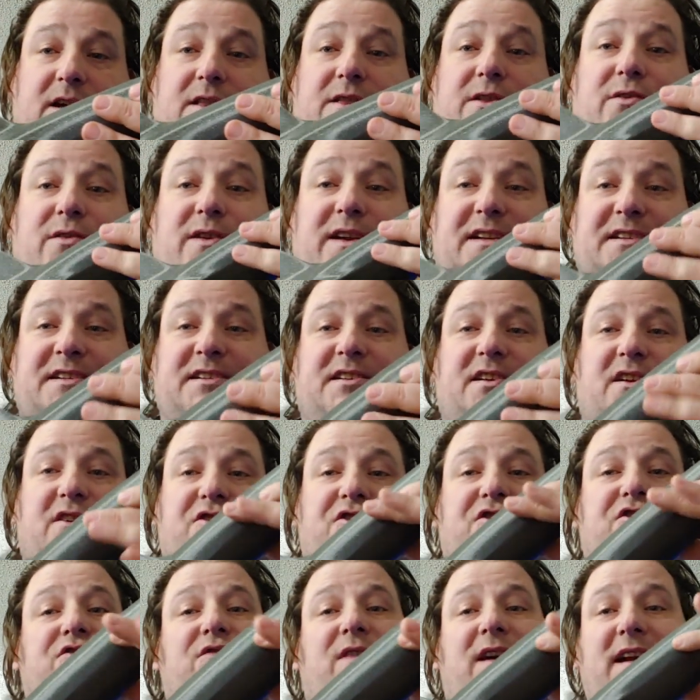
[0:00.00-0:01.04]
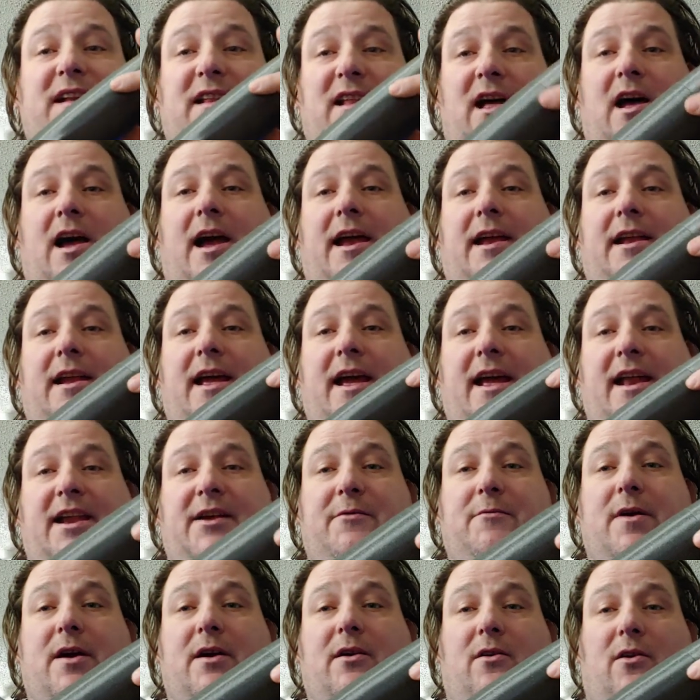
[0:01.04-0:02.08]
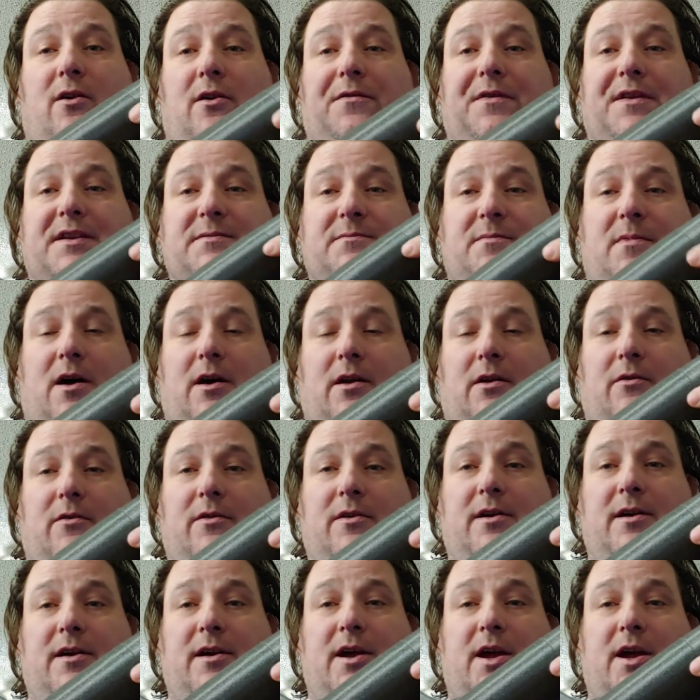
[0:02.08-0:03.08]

There isn't a straight line anywhere on this model.